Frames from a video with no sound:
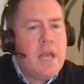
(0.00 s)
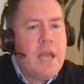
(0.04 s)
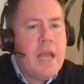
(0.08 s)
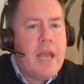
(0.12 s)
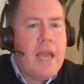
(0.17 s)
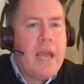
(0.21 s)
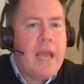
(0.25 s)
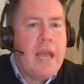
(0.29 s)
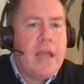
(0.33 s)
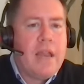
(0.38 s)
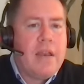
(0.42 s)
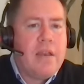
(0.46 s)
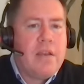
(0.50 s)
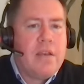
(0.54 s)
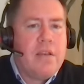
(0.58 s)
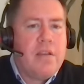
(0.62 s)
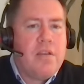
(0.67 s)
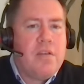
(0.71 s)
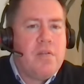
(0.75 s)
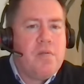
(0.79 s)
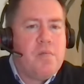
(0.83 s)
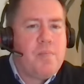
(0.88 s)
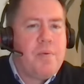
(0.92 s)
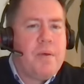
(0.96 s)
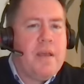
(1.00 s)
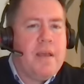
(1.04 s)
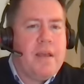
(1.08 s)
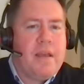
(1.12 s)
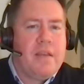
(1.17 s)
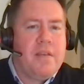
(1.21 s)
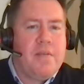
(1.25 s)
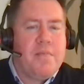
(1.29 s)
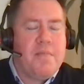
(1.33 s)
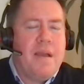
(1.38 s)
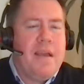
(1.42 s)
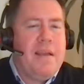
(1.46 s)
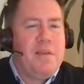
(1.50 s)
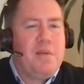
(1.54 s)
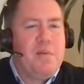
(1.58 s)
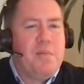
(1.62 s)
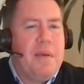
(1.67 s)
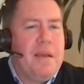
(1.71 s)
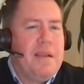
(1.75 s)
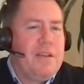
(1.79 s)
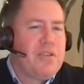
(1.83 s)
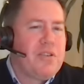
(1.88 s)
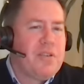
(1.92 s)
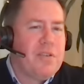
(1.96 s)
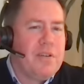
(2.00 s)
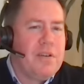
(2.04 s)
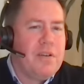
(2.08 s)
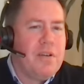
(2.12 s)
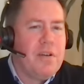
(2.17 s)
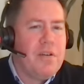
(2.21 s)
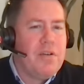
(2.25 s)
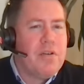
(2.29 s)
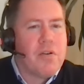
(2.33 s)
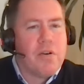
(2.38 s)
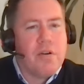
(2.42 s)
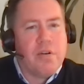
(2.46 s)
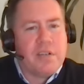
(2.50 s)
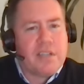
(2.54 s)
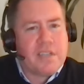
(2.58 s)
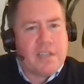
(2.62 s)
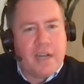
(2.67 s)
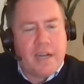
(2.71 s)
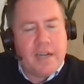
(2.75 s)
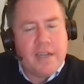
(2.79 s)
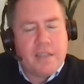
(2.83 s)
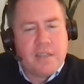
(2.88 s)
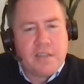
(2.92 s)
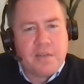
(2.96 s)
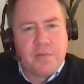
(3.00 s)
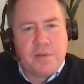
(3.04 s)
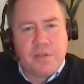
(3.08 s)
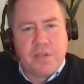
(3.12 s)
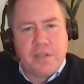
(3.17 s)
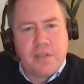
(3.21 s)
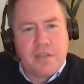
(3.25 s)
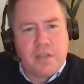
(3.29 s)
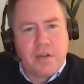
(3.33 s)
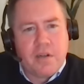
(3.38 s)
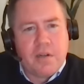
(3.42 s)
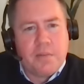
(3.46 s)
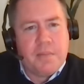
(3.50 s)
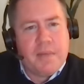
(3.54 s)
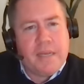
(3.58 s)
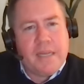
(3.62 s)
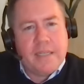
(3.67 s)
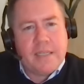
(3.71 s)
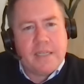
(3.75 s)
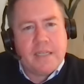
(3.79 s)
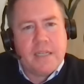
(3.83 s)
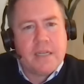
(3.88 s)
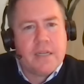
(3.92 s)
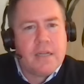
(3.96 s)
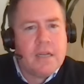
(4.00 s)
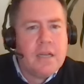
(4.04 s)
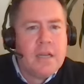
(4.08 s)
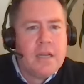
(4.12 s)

and you pick you you major in neuroscience, which is amazing.